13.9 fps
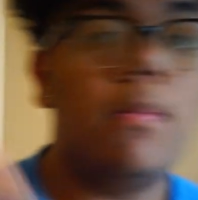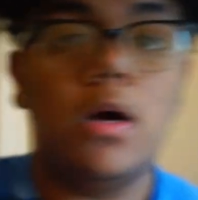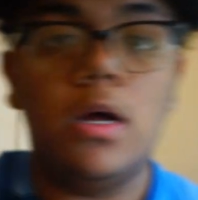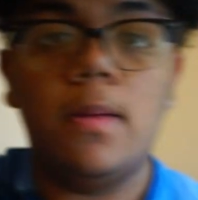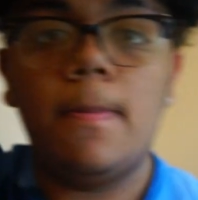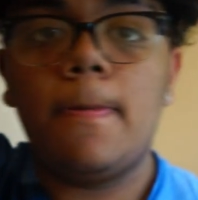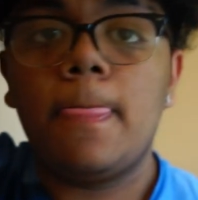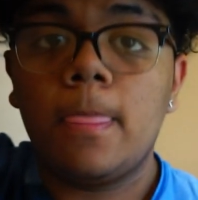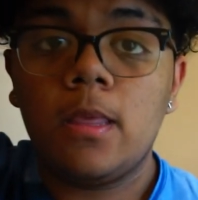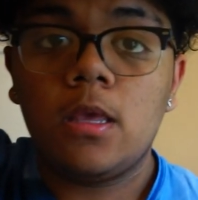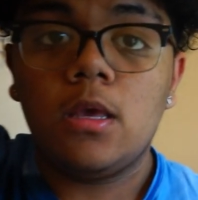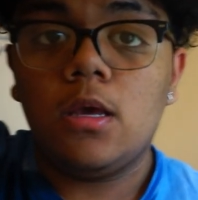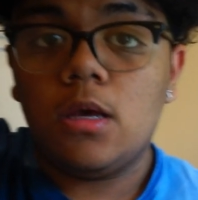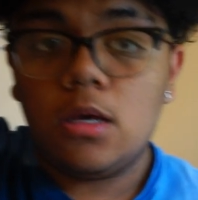But
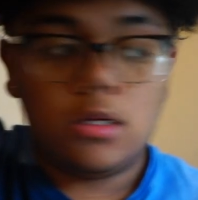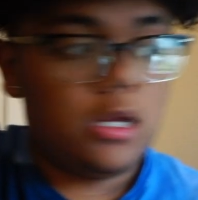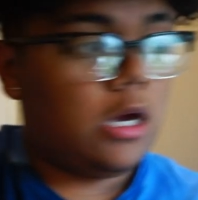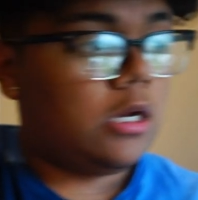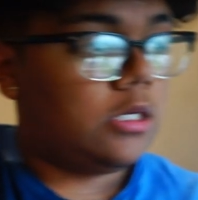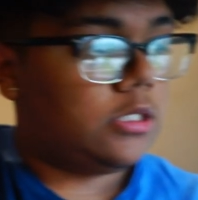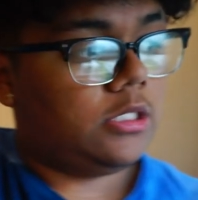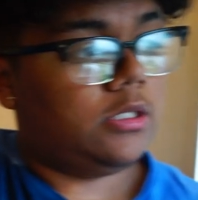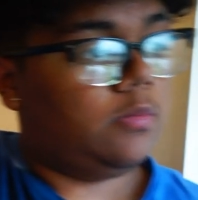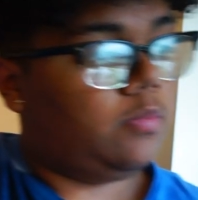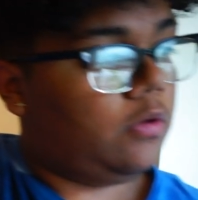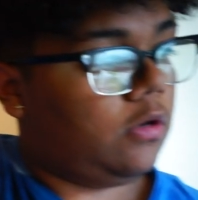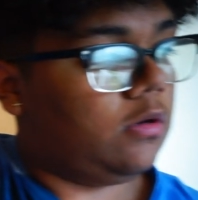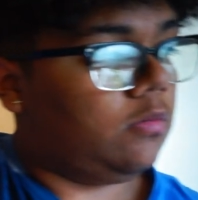now this is the
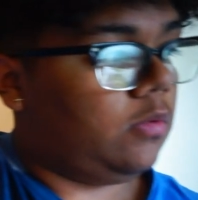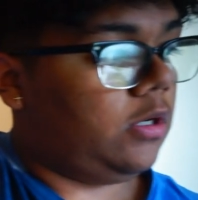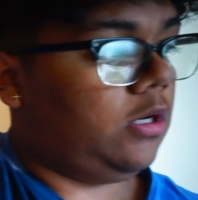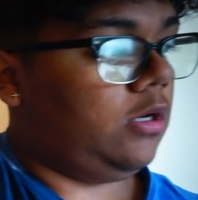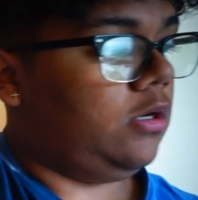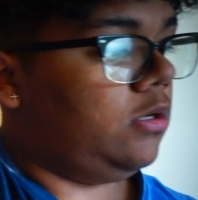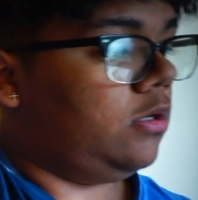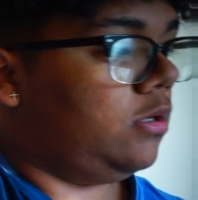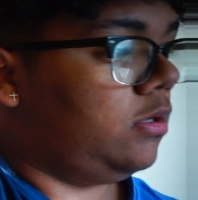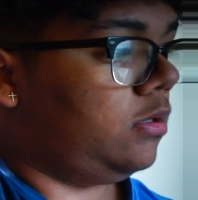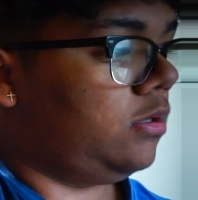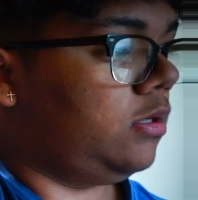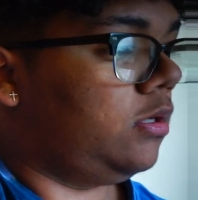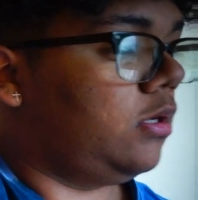part where
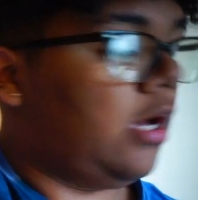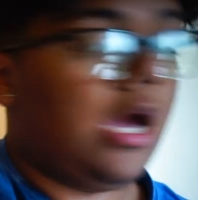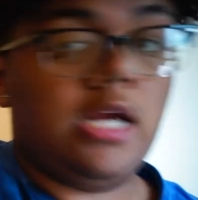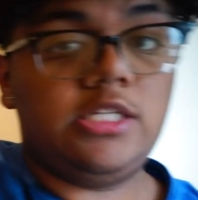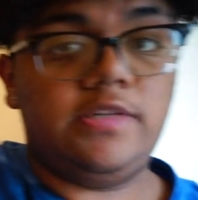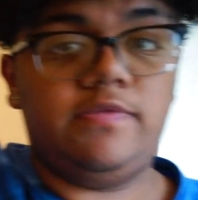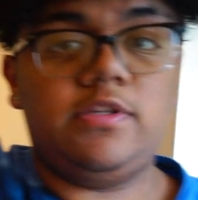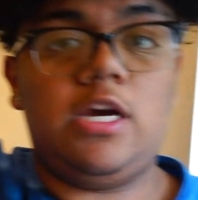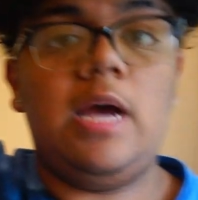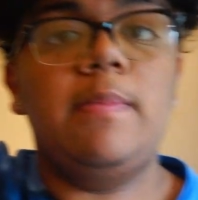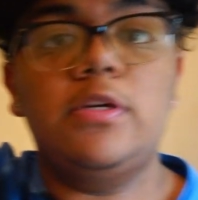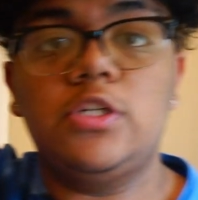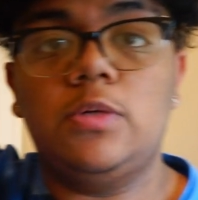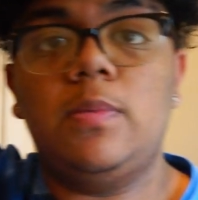I actually have time
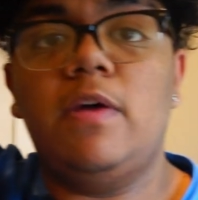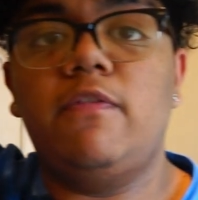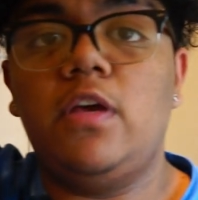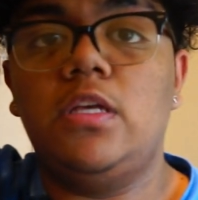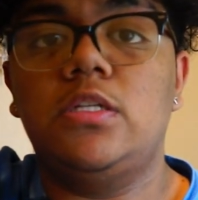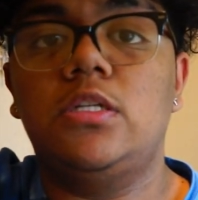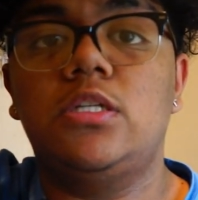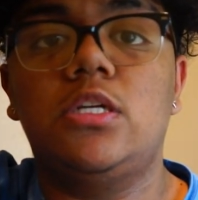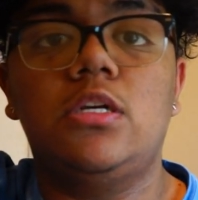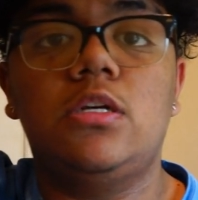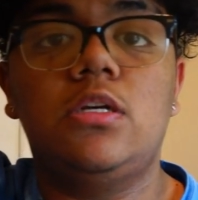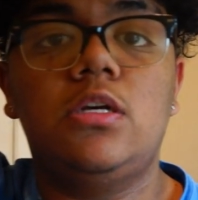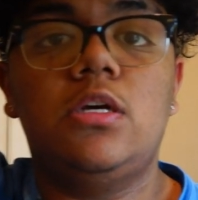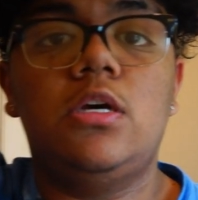to show my face and shit.